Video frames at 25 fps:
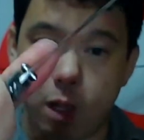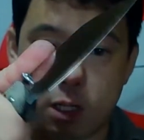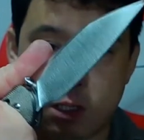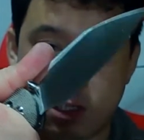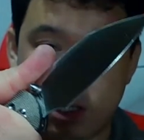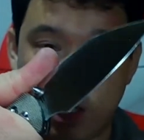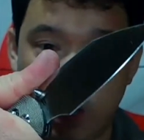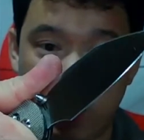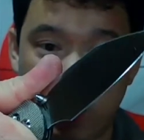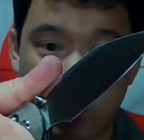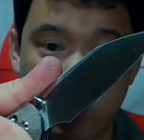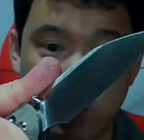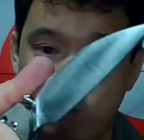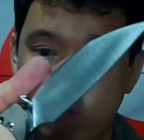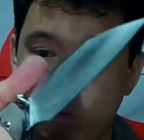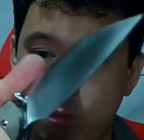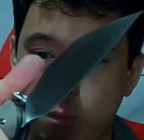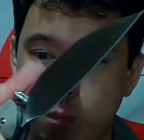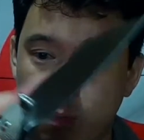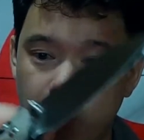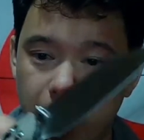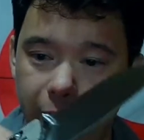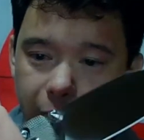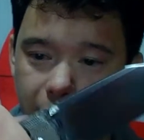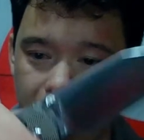a slightly
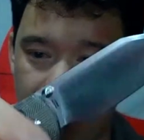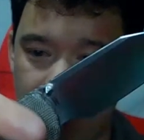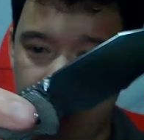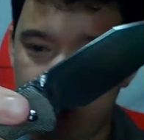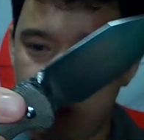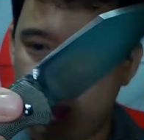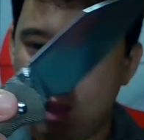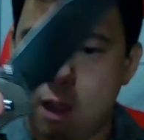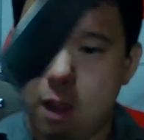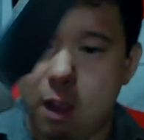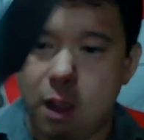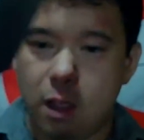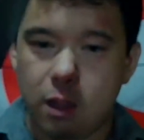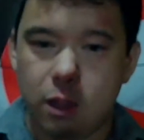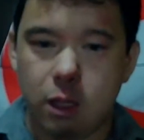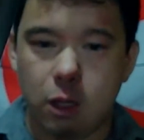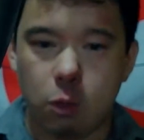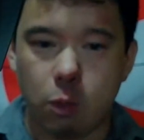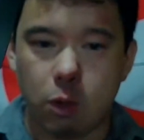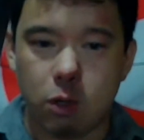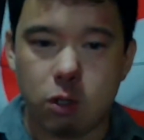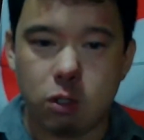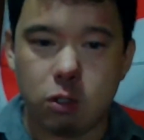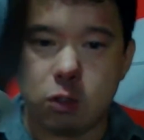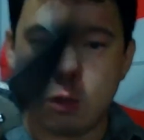different blade. The
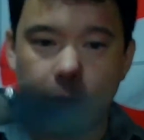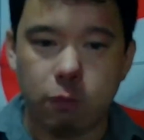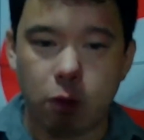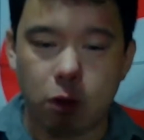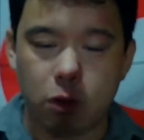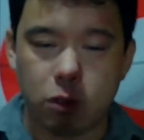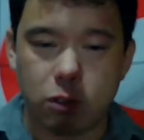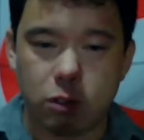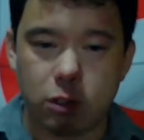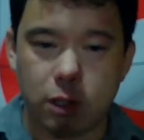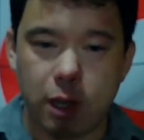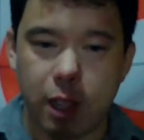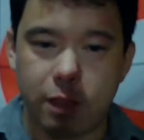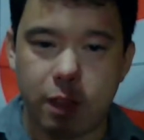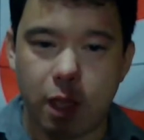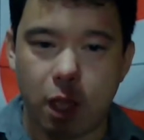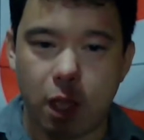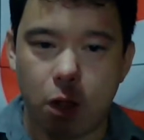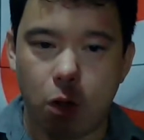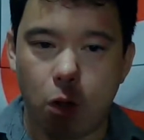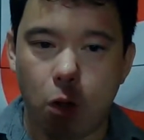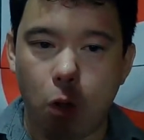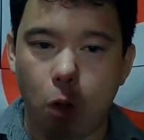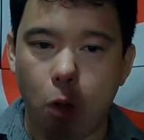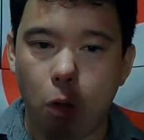original version had
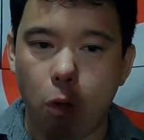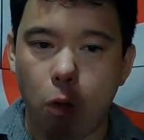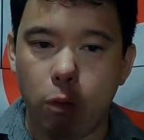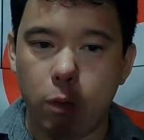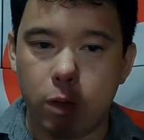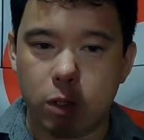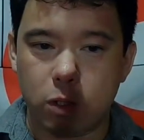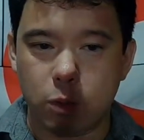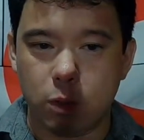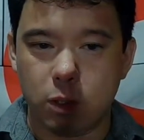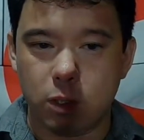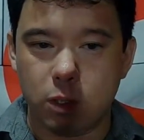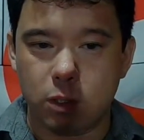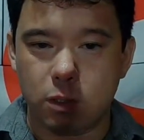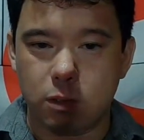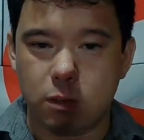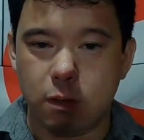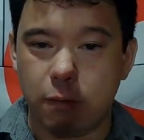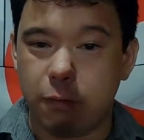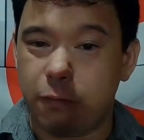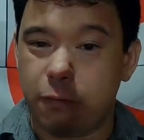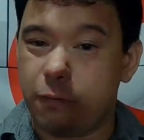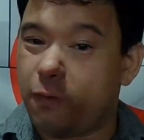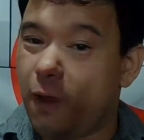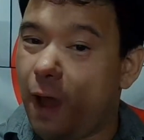that hole, which was
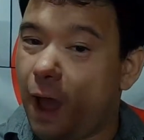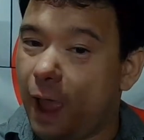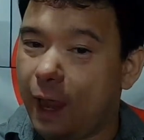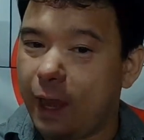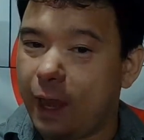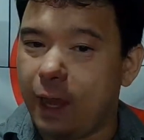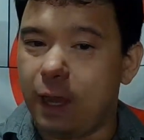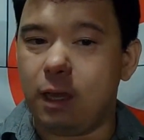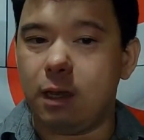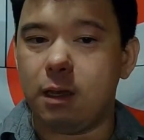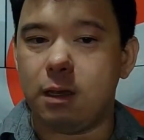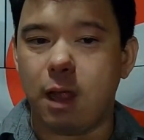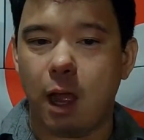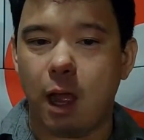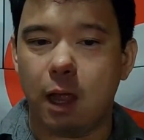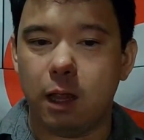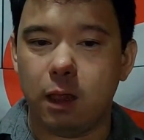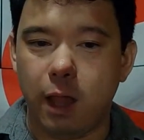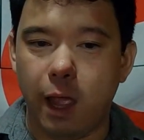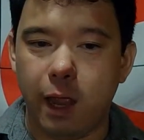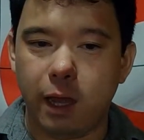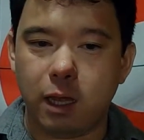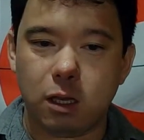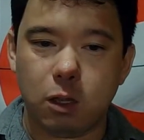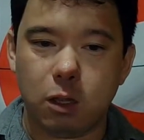fine. I
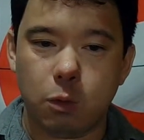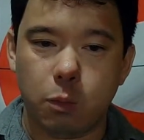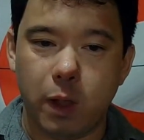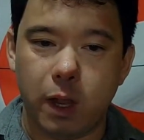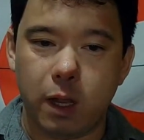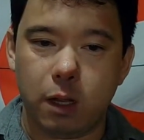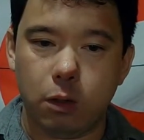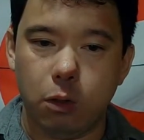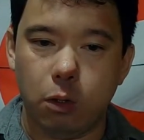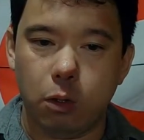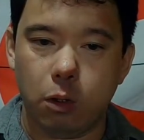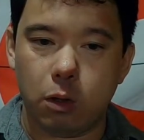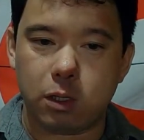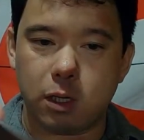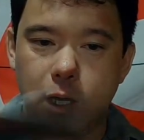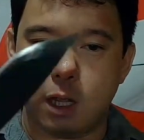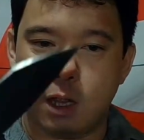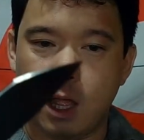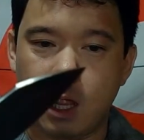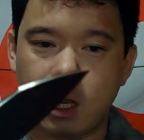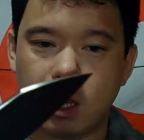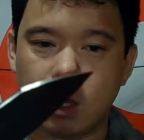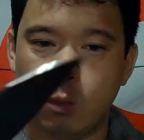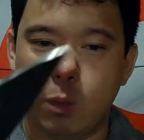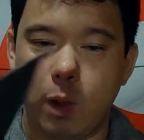liked the way it looked. I
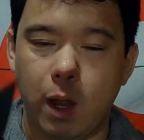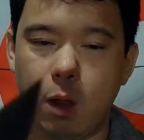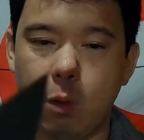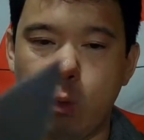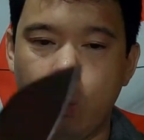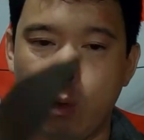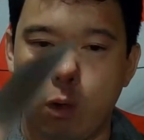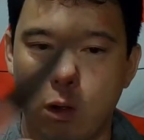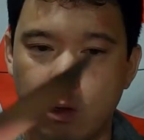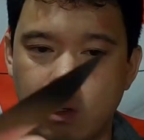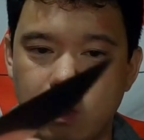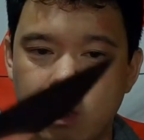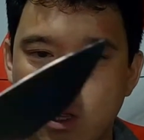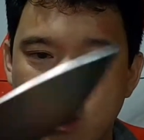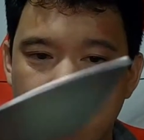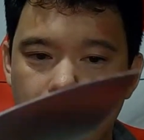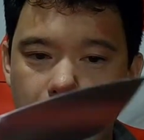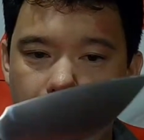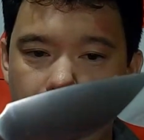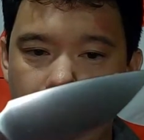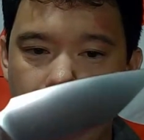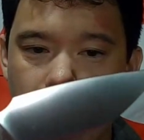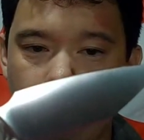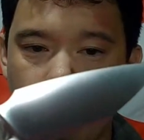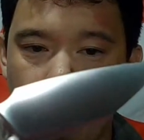liked the way it worked,
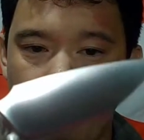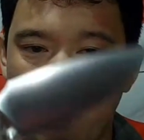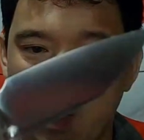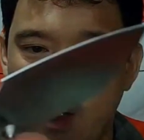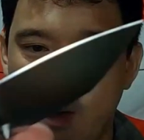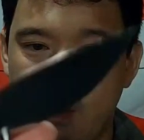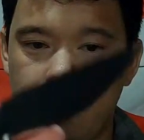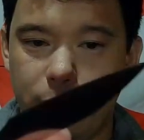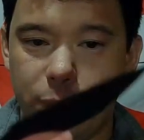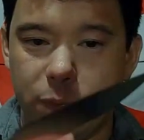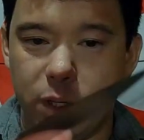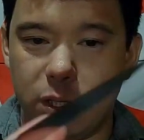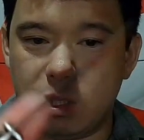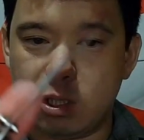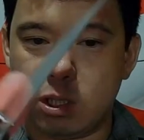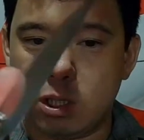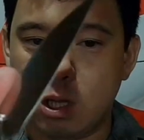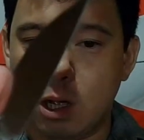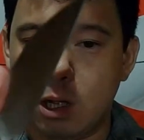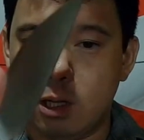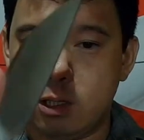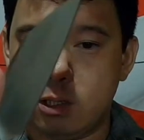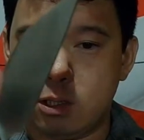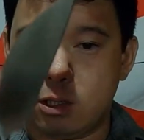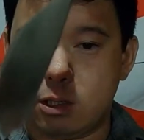but the
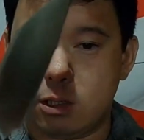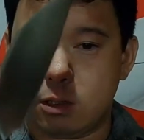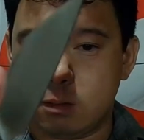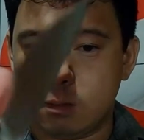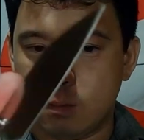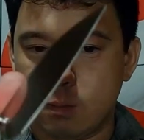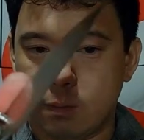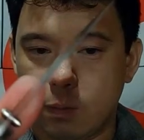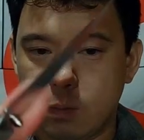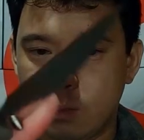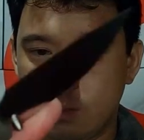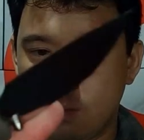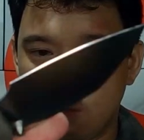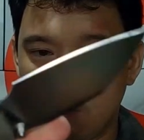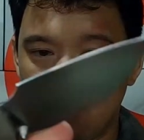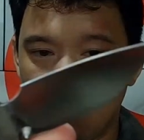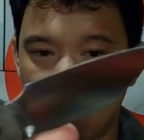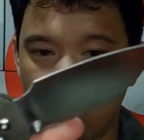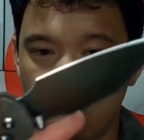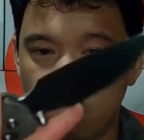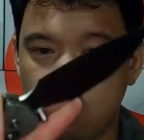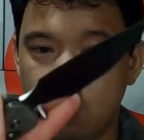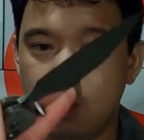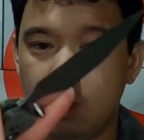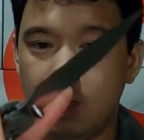studs
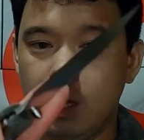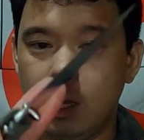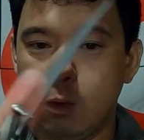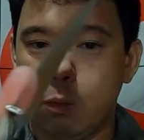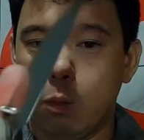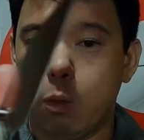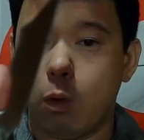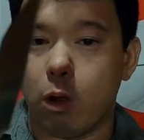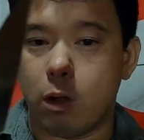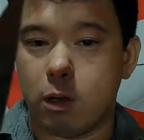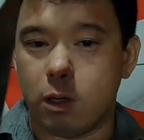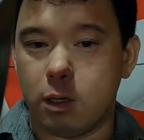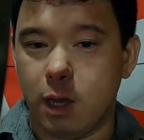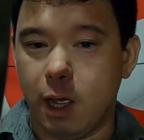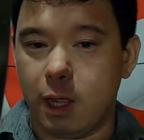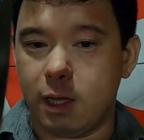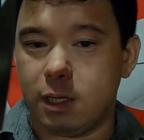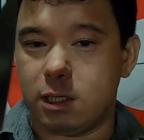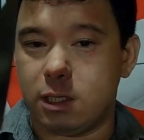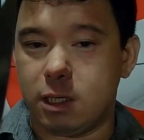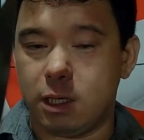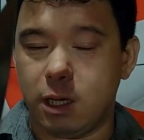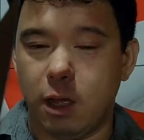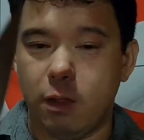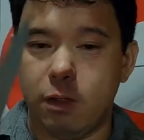really work
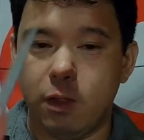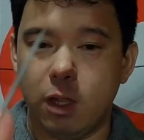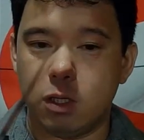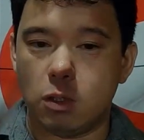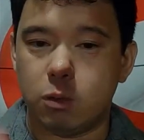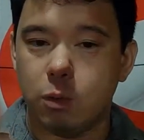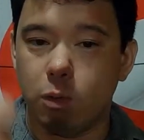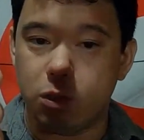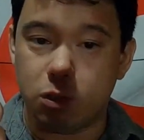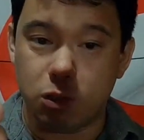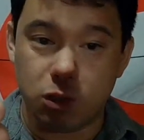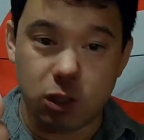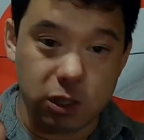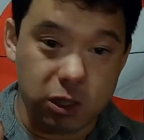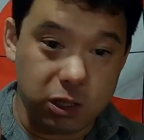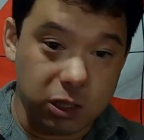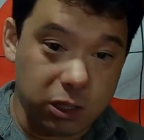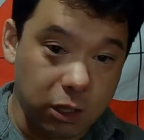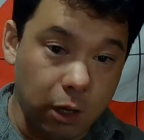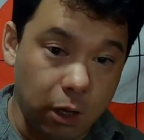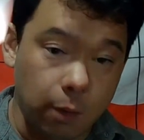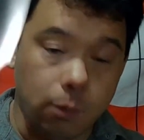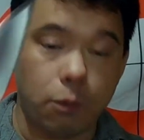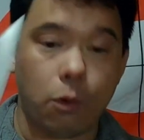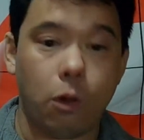nicely on this one. So this is
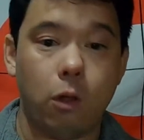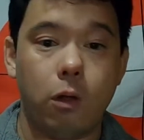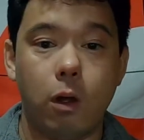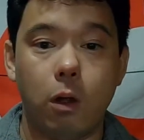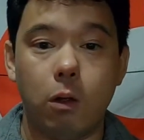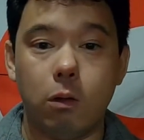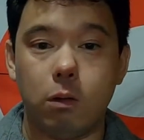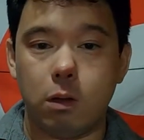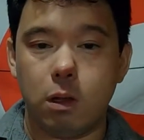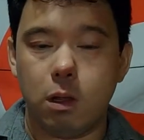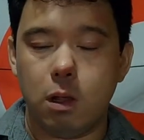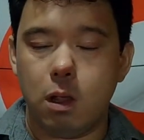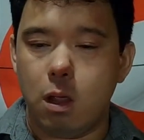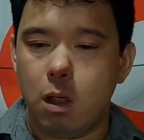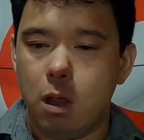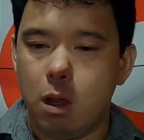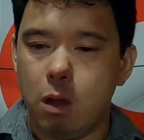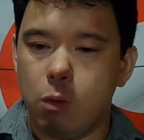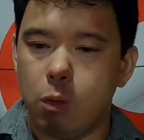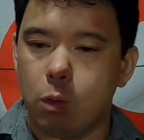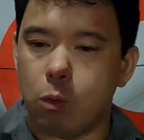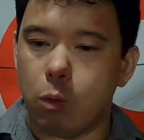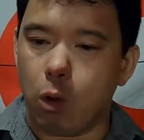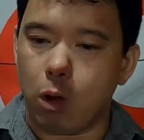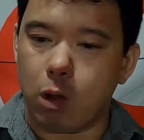still a proto.
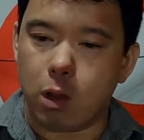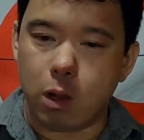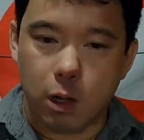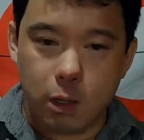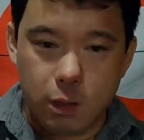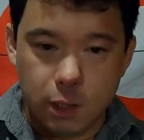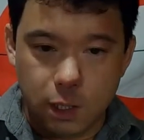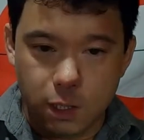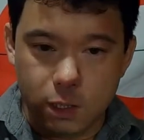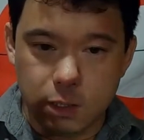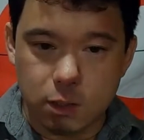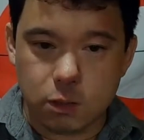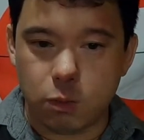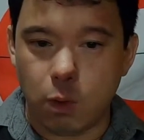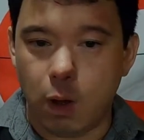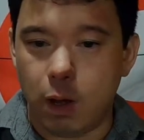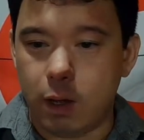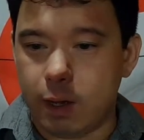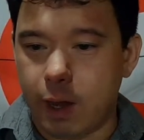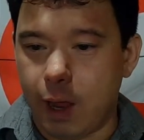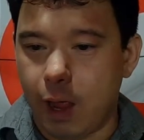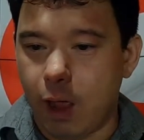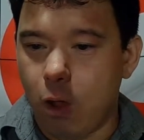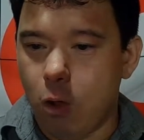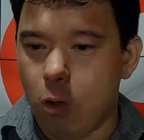We're working on these
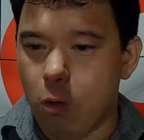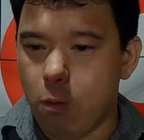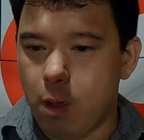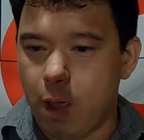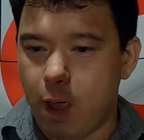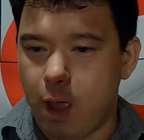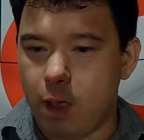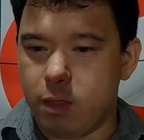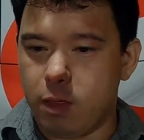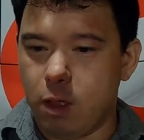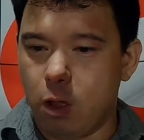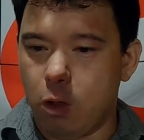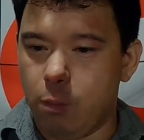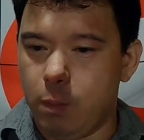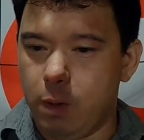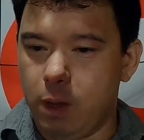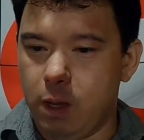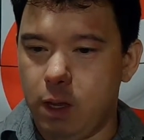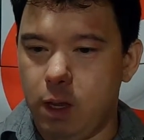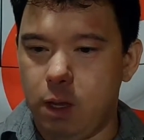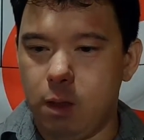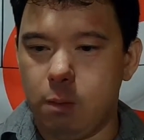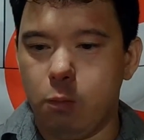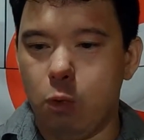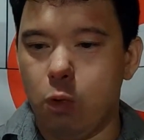right now, and they'll
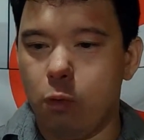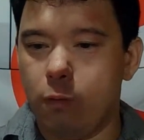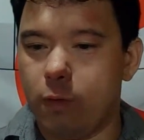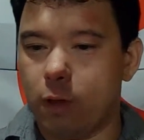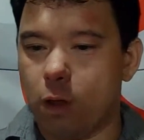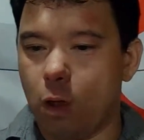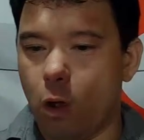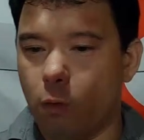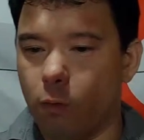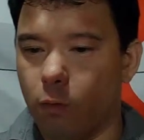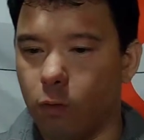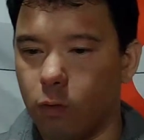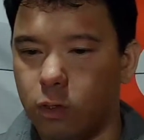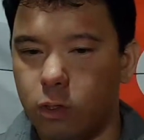be moving over